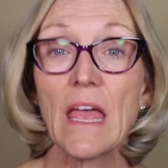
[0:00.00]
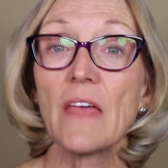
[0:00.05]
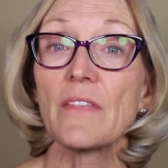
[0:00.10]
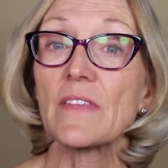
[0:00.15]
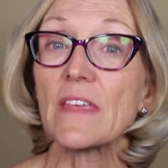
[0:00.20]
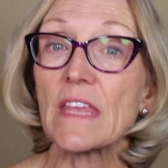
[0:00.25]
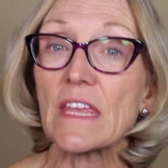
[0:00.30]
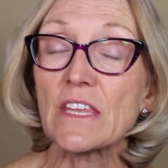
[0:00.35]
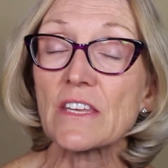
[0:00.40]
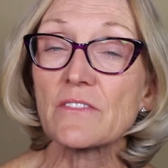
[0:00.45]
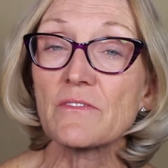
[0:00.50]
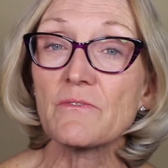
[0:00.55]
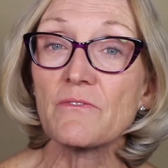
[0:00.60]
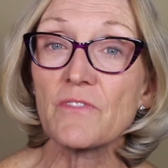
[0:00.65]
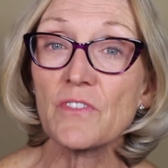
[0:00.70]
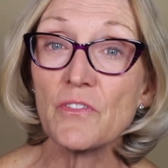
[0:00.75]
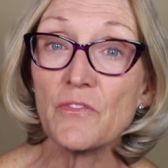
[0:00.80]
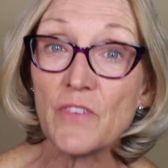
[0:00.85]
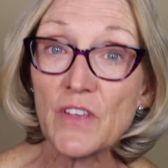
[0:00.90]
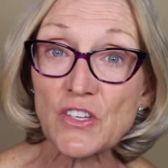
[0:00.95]
The
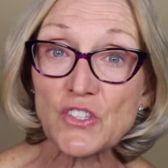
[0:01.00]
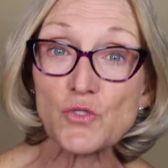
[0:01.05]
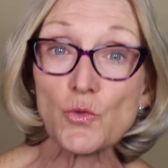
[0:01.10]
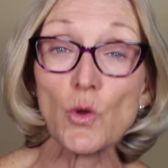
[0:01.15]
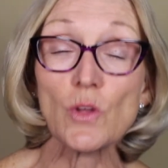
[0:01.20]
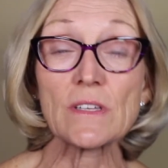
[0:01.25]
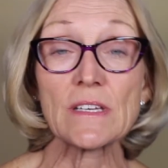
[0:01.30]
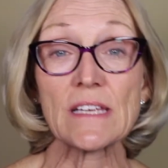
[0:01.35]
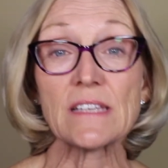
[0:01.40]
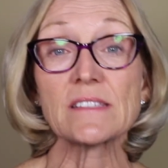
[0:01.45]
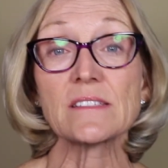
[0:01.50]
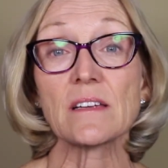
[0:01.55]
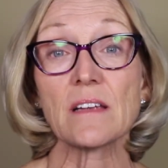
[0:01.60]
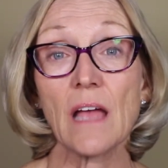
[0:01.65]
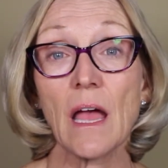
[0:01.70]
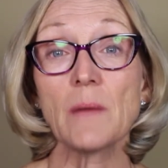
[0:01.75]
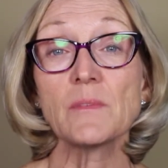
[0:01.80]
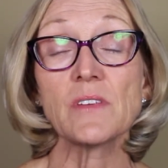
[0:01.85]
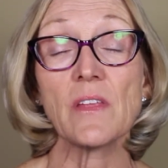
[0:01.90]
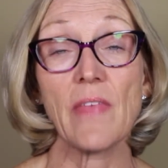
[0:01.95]
individual needs to
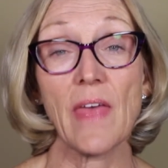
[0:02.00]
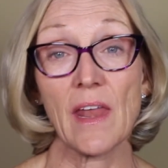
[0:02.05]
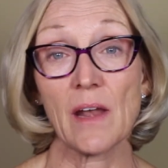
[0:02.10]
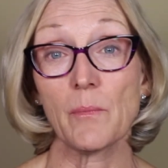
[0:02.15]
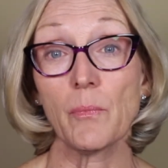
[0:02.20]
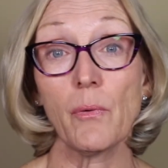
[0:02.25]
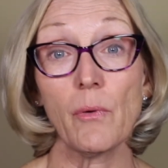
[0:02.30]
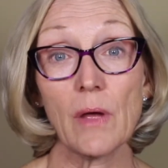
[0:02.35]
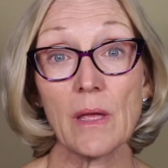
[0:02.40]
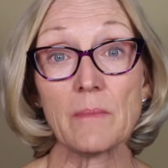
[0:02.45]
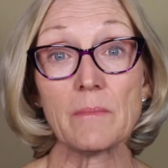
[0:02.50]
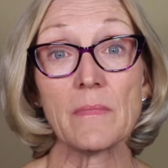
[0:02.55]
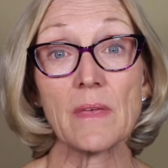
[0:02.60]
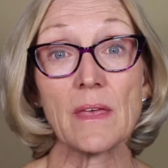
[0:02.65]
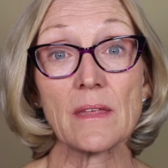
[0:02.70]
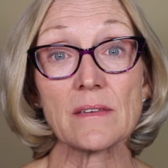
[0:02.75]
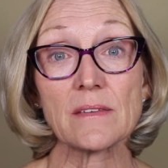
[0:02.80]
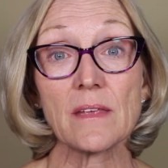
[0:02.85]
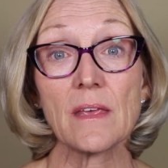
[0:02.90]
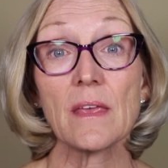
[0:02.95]
come to that
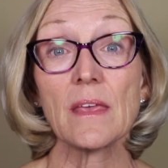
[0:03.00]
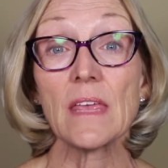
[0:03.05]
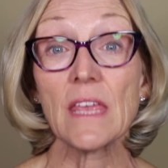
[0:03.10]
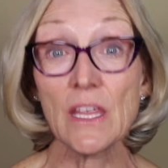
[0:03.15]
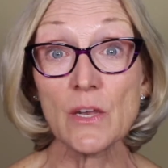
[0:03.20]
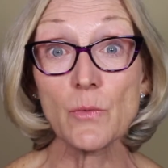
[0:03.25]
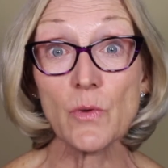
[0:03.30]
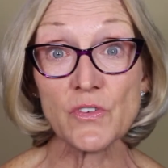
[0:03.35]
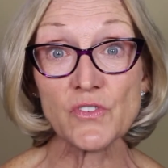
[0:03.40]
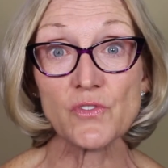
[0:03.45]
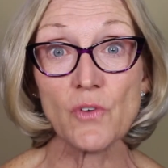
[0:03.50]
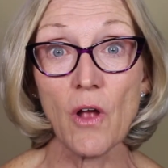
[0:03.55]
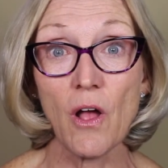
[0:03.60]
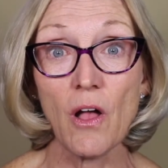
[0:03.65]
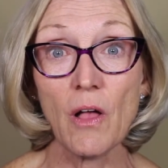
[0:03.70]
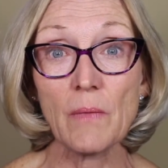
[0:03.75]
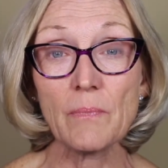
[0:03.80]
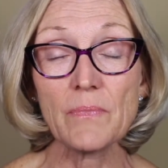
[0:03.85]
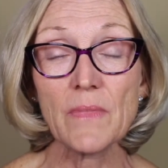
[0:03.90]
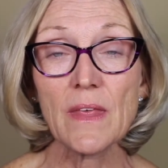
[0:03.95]
appointment in
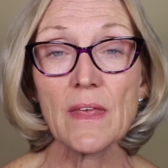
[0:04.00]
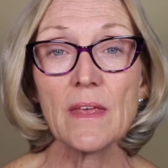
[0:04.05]
withdrawal.